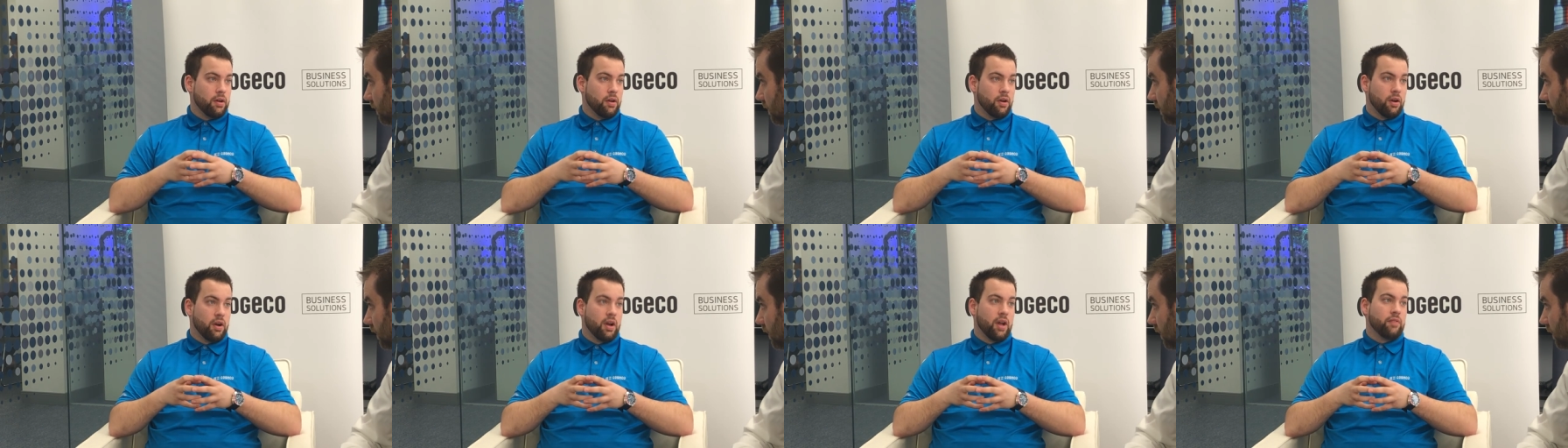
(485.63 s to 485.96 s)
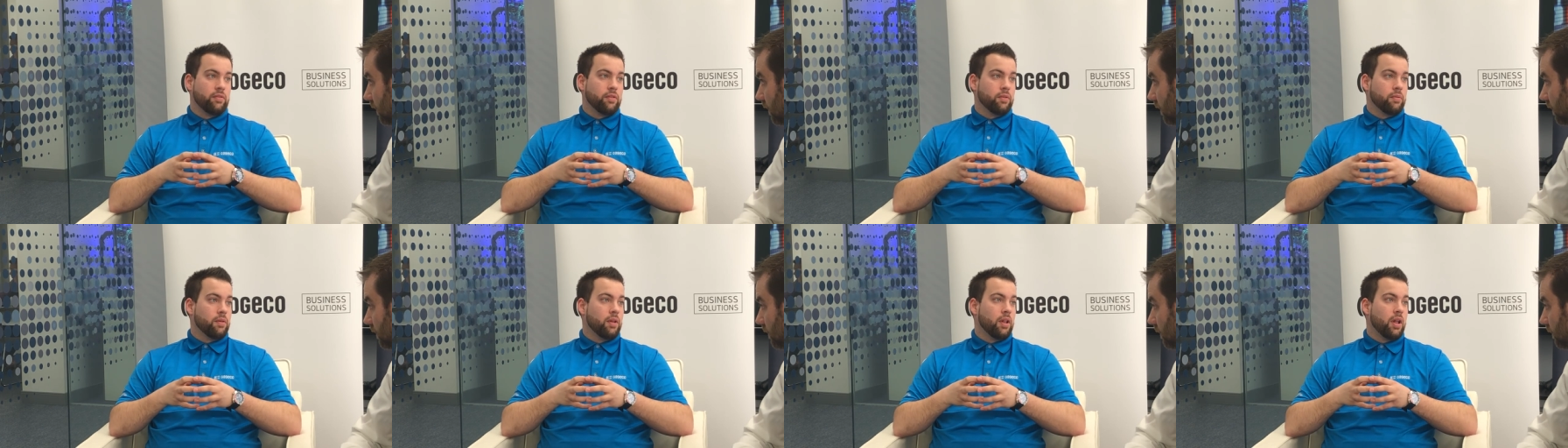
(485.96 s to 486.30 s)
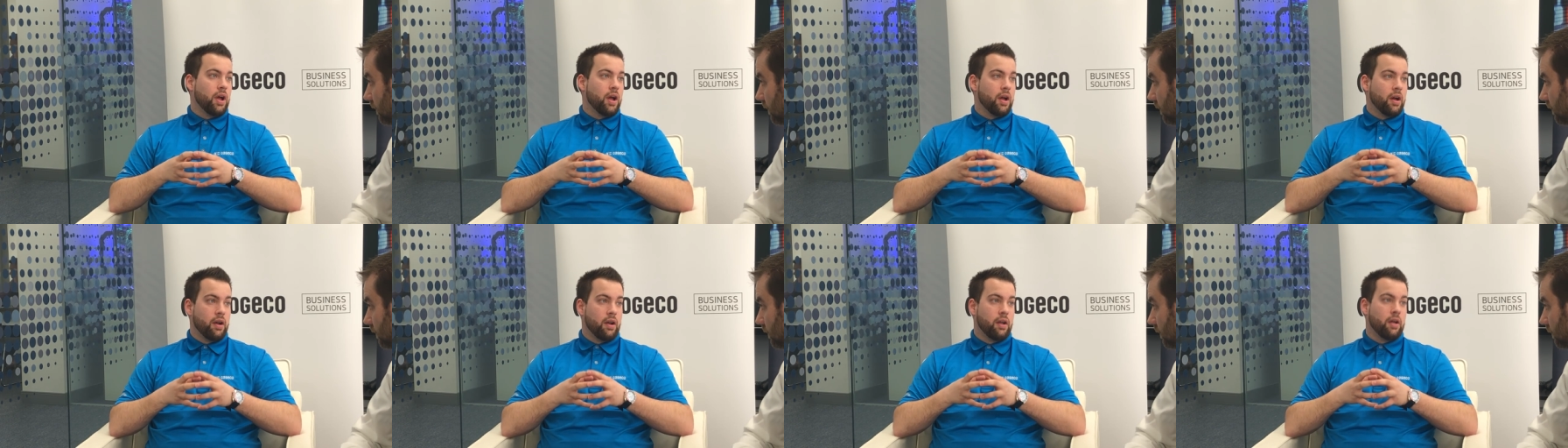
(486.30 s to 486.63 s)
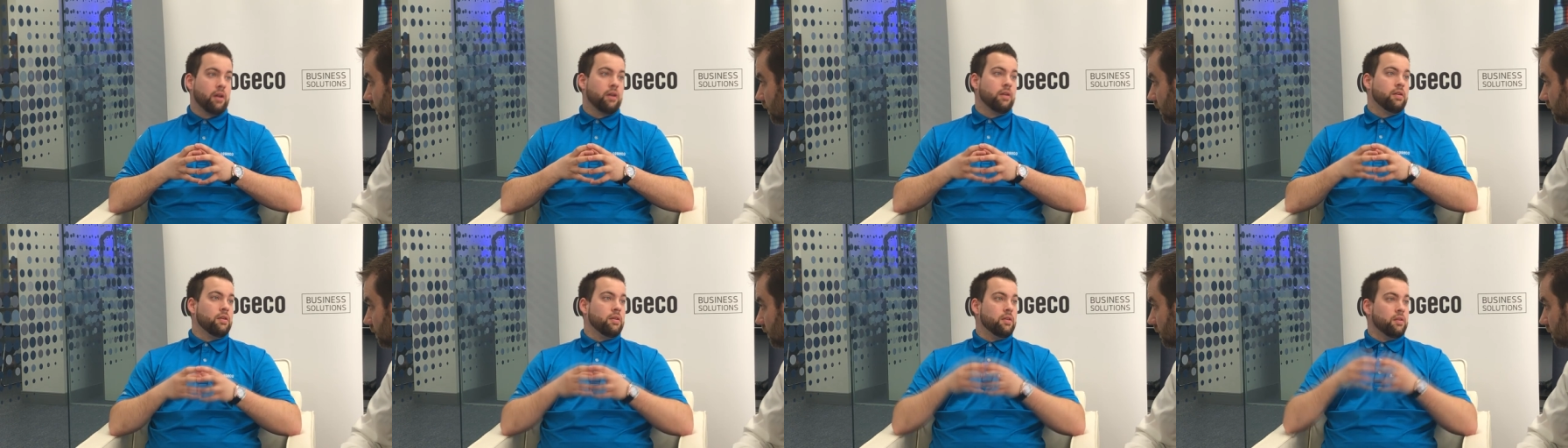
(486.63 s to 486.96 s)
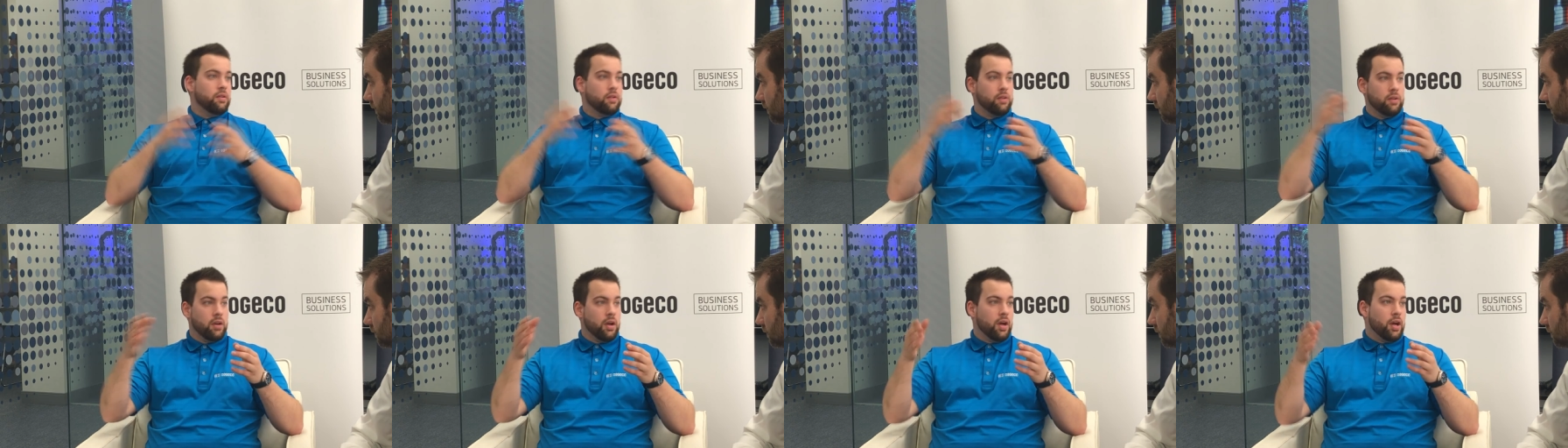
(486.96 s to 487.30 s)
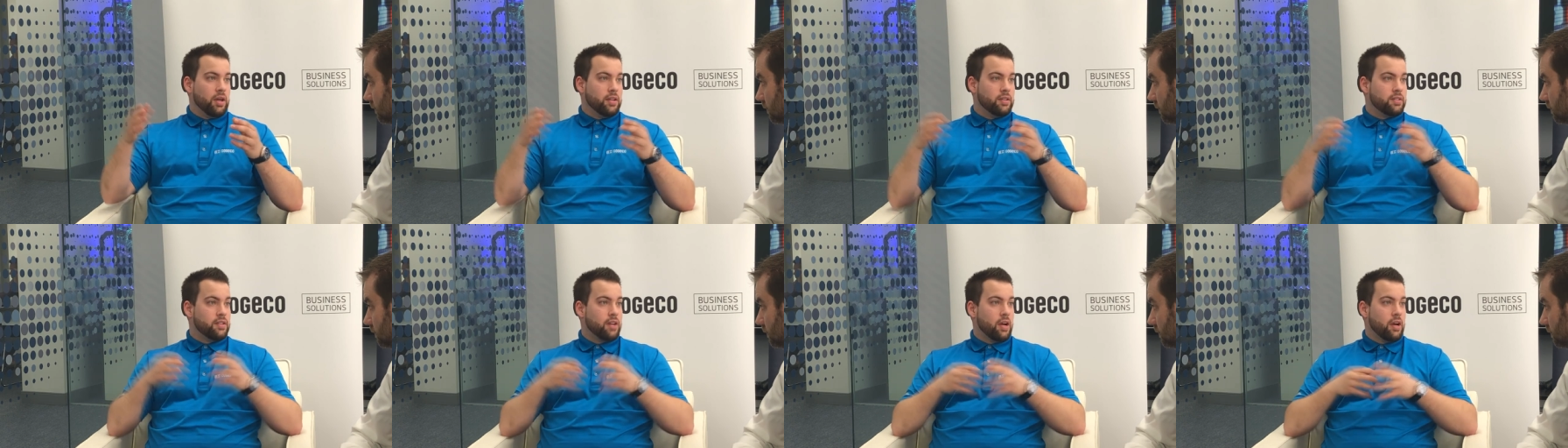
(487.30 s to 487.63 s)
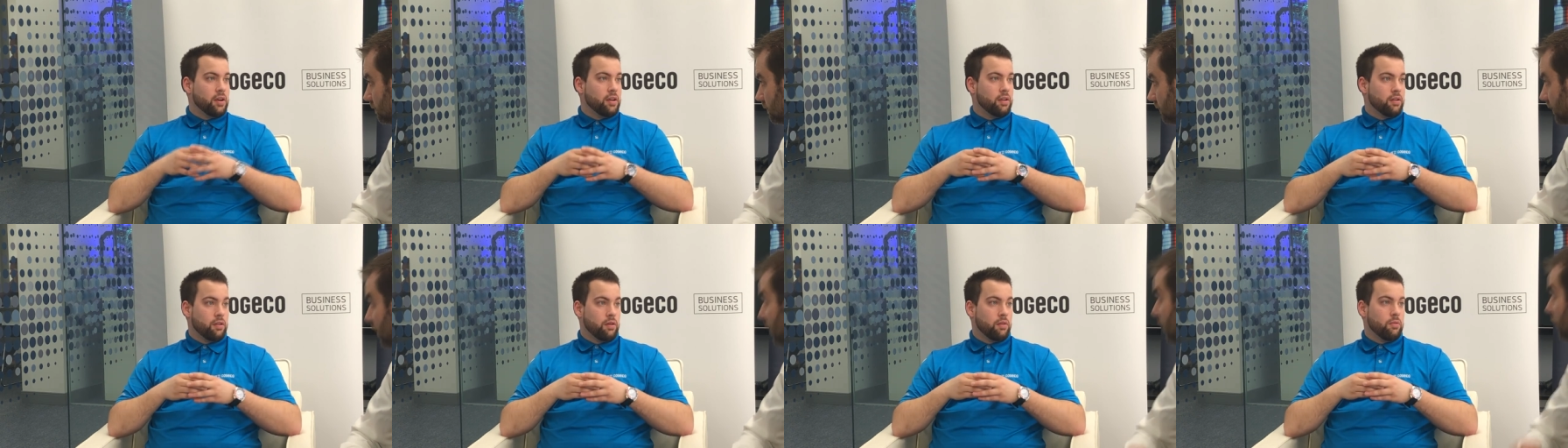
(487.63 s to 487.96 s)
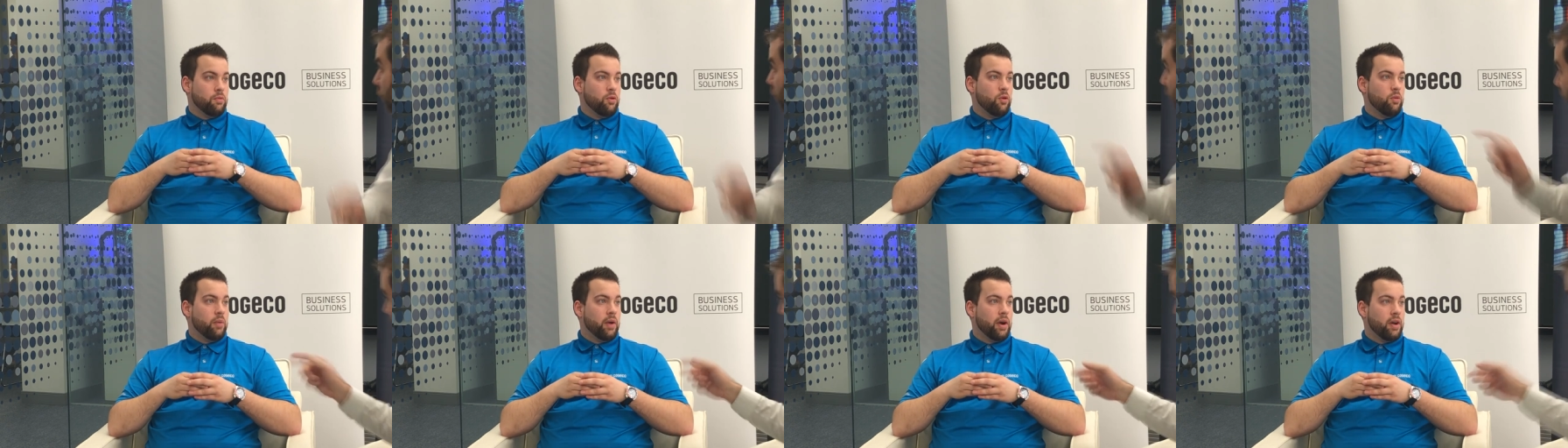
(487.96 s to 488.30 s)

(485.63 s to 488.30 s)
You're going to have to rely on a, a cellular or mobile